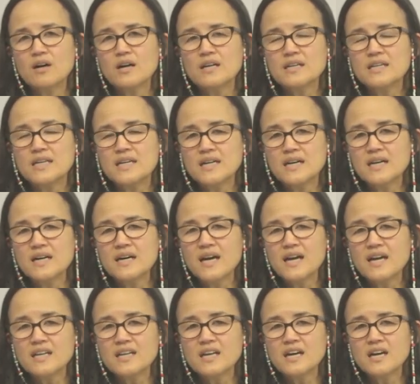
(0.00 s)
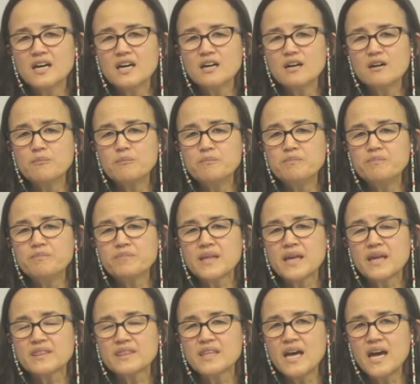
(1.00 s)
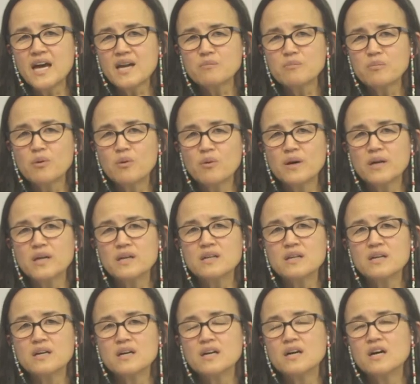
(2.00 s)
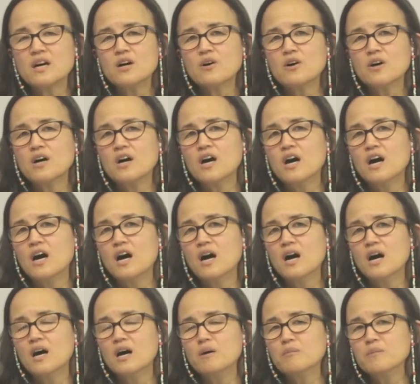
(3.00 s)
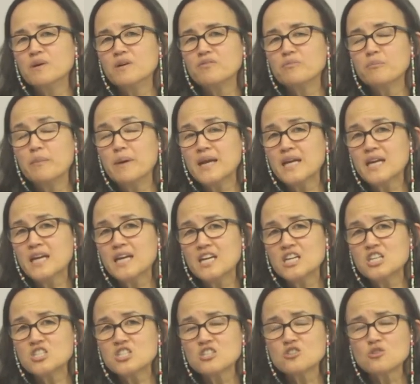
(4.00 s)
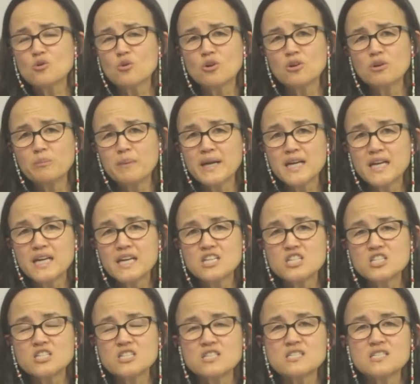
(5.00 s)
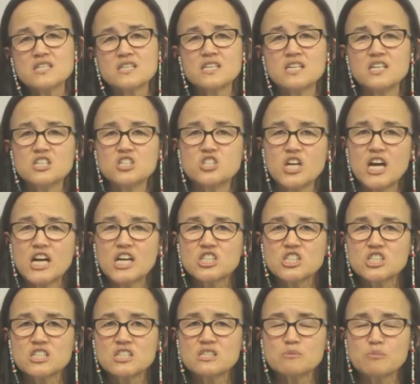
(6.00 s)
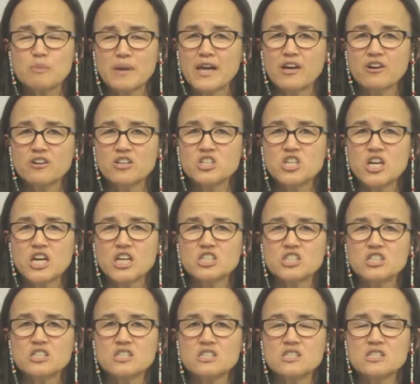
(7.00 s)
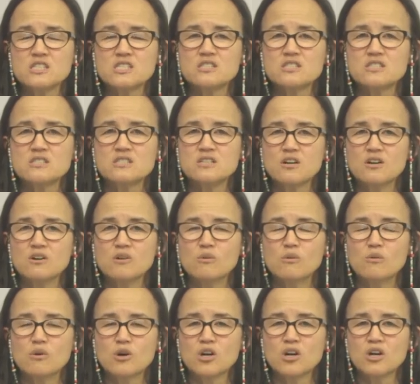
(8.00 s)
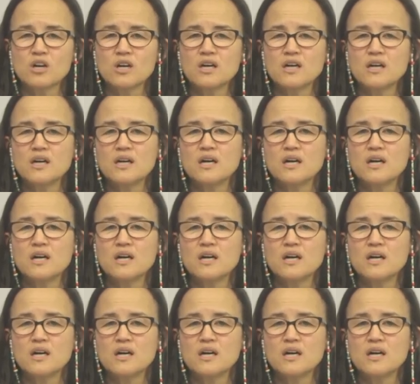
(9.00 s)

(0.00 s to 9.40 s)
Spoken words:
Yeah, at that point, if medications, oral medications and the injections, bladder injections don't work,